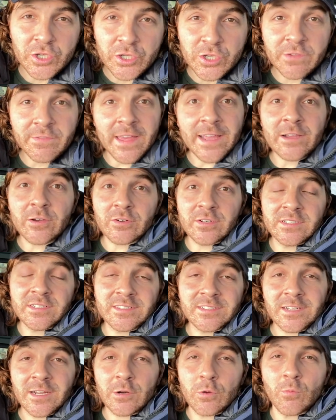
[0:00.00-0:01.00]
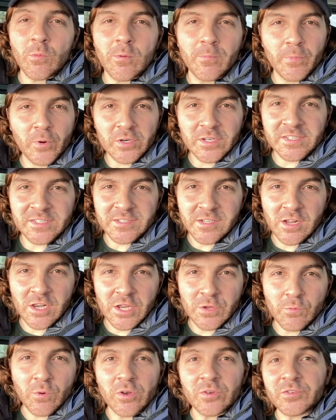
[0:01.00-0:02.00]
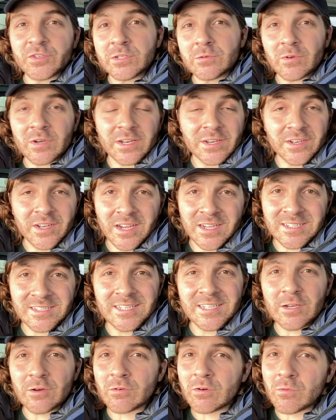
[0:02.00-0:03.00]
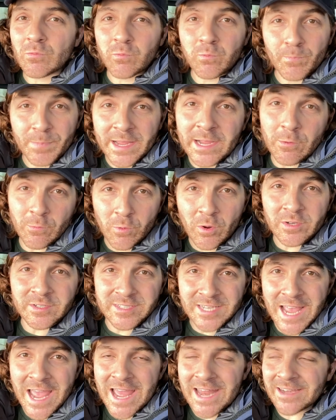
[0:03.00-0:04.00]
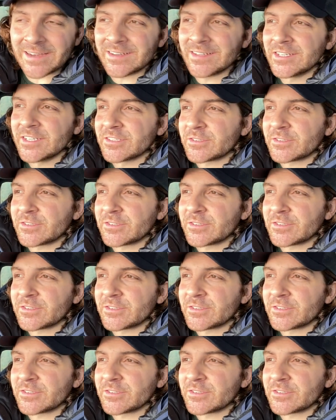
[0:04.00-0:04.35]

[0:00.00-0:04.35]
You then got to decide on what body style you want. Do you want a 90 or a bigger 110?